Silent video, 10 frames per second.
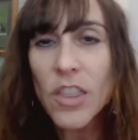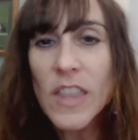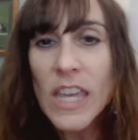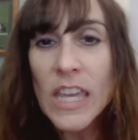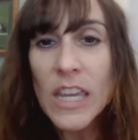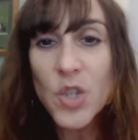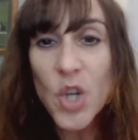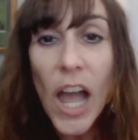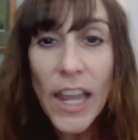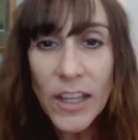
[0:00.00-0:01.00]
the
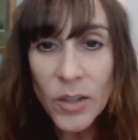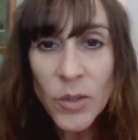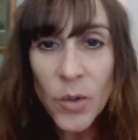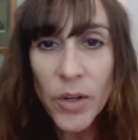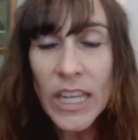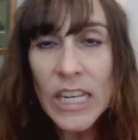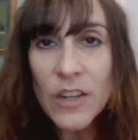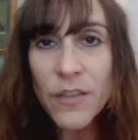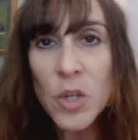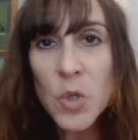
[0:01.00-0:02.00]
child or the
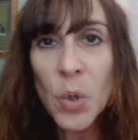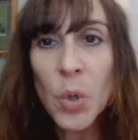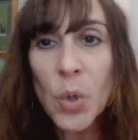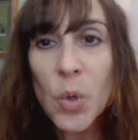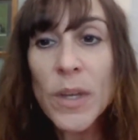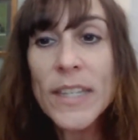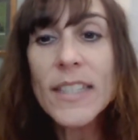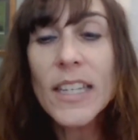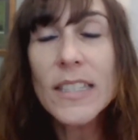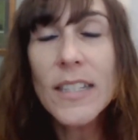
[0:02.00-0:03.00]
individual who
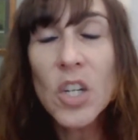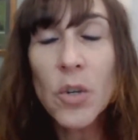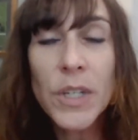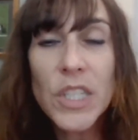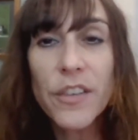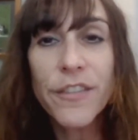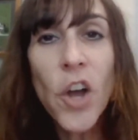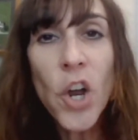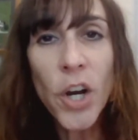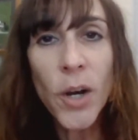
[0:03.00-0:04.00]
is continuing to
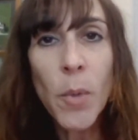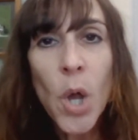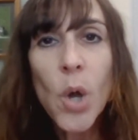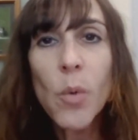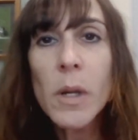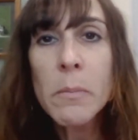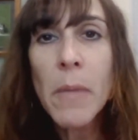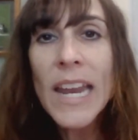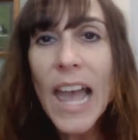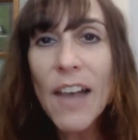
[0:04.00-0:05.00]
farm, we
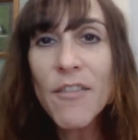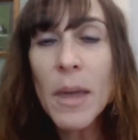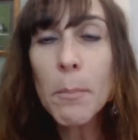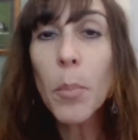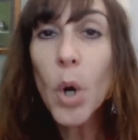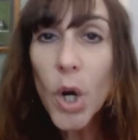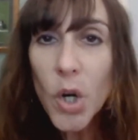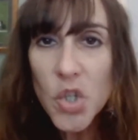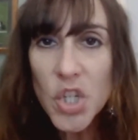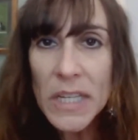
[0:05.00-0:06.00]
might have them
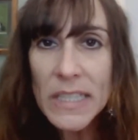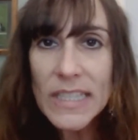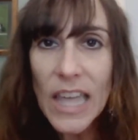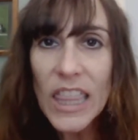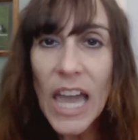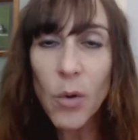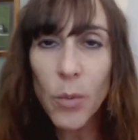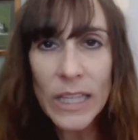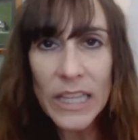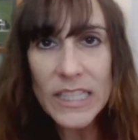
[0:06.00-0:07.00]
purchase that
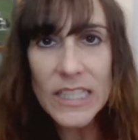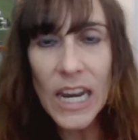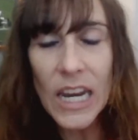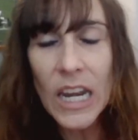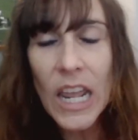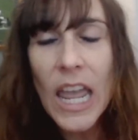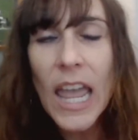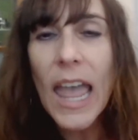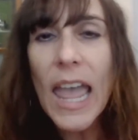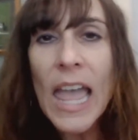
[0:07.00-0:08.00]
real estate.
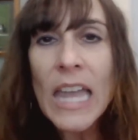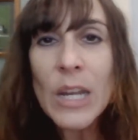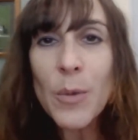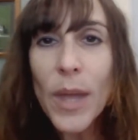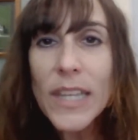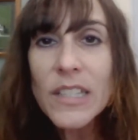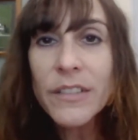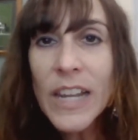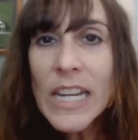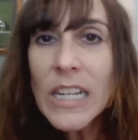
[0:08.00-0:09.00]
And in
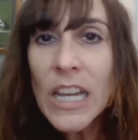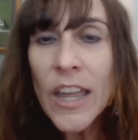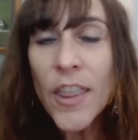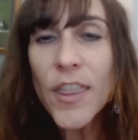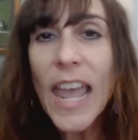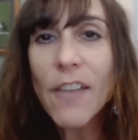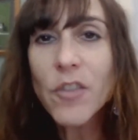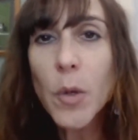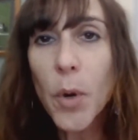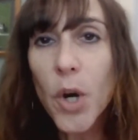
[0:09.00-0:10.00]
Pennsylvania, they have
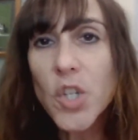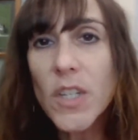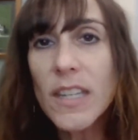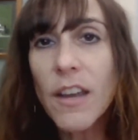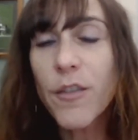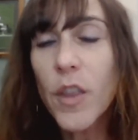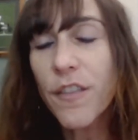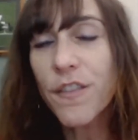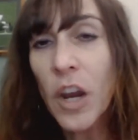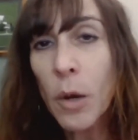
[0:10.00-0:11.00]
to purchase it for the
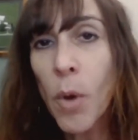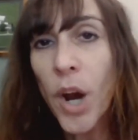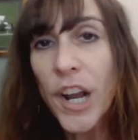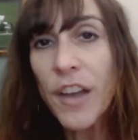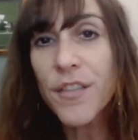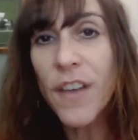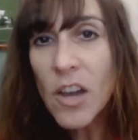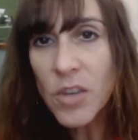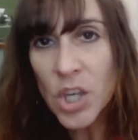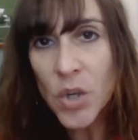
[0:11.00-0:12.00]
fair market
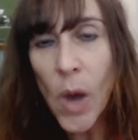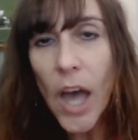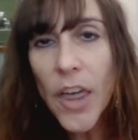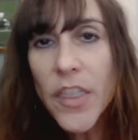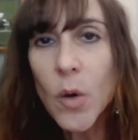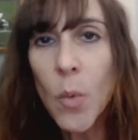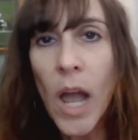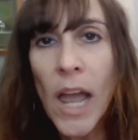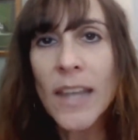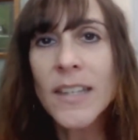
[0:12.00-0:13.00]
value.
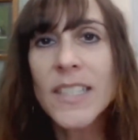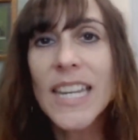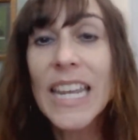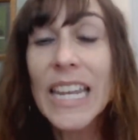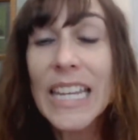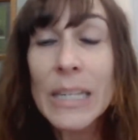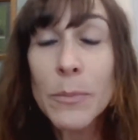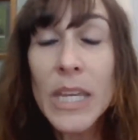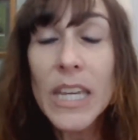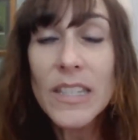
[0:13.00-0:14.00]
Otherwise, it can
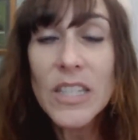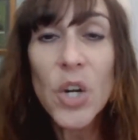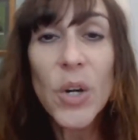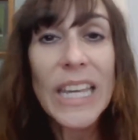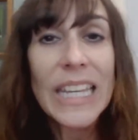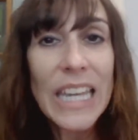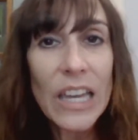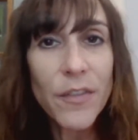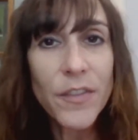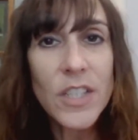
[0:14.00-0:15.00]
be considered a
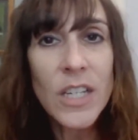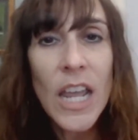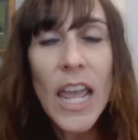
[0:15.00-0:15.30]
gift,